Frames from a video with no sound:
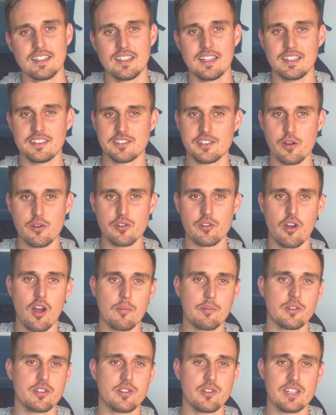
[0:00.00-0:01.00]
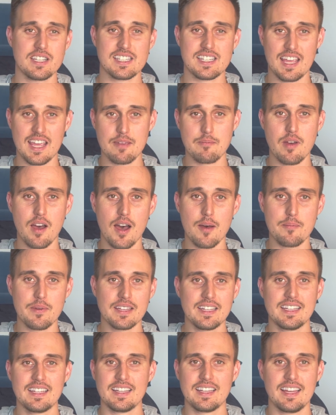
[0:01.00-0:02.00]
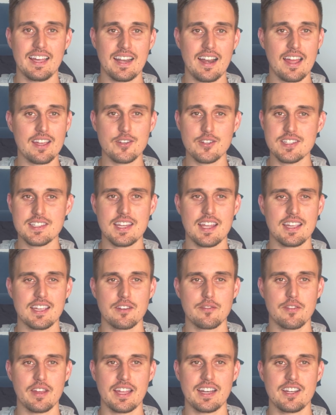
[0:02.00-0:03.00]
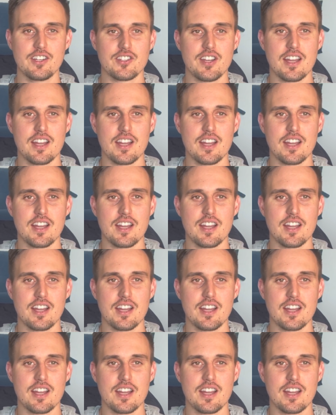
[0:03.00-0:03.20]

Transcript: and social opportunities came up and I couldn't take advantage.